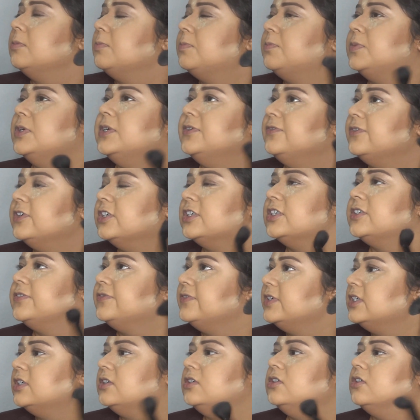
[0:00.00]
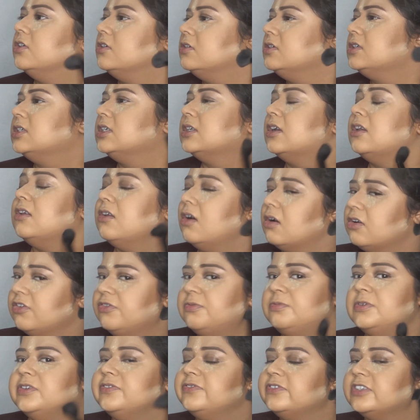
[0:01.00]
previous videos, in a lot
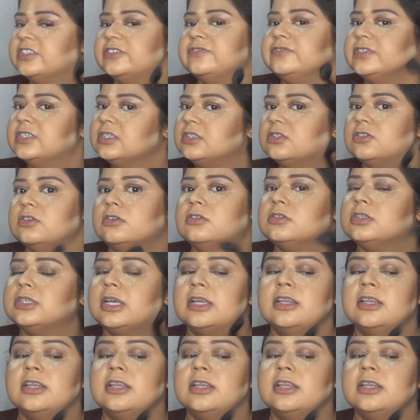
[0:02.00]
of previous videos,